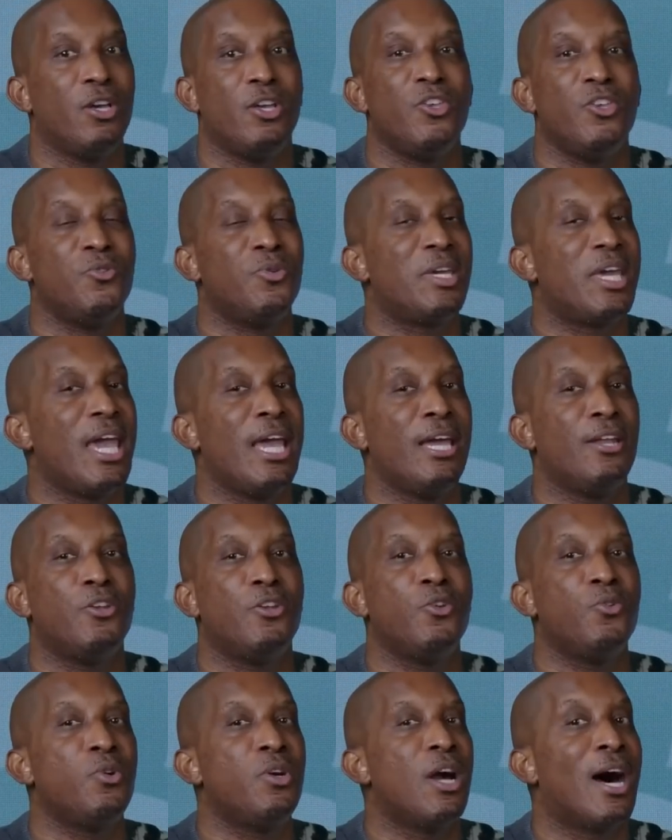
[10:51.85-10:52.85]
You can't
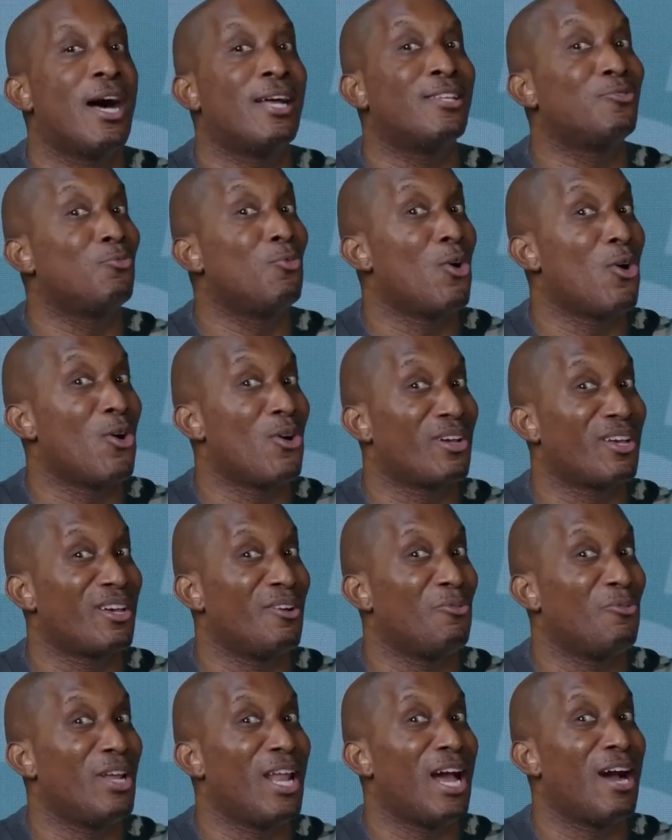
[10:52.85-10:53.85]
do God's work
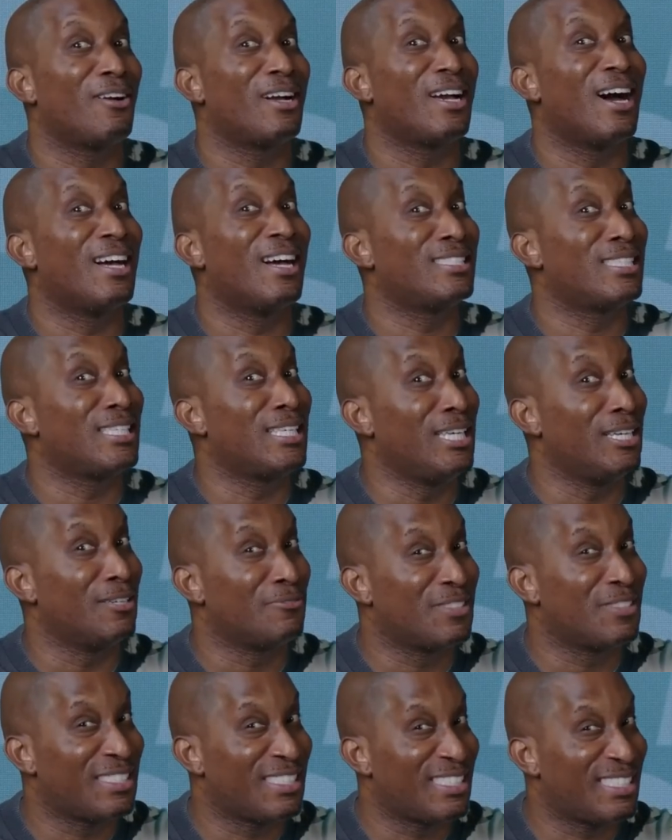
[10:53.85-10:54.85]
without God's
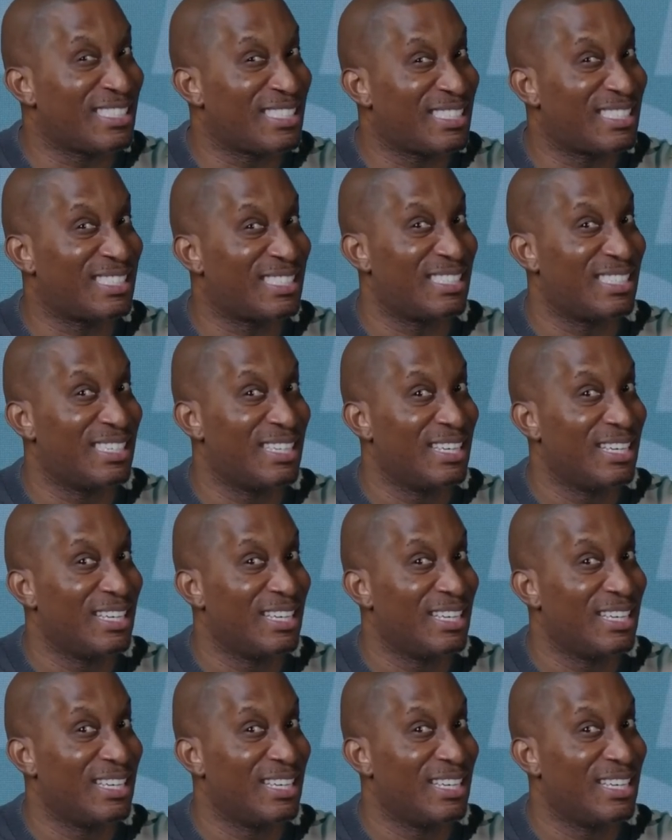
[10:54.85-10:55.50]
gifts.